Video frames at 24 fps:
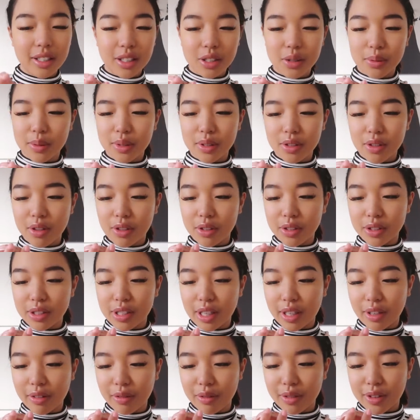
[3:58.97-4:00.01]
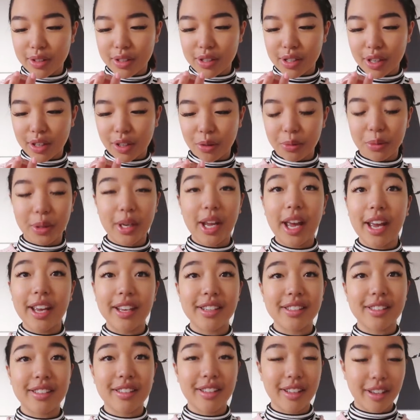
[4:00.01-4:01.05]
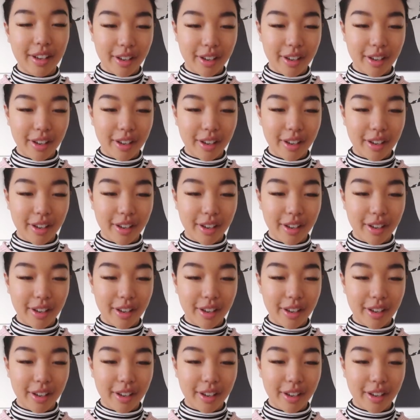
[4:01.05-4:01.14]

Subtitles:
that's what it's called. It's like there's like three A's in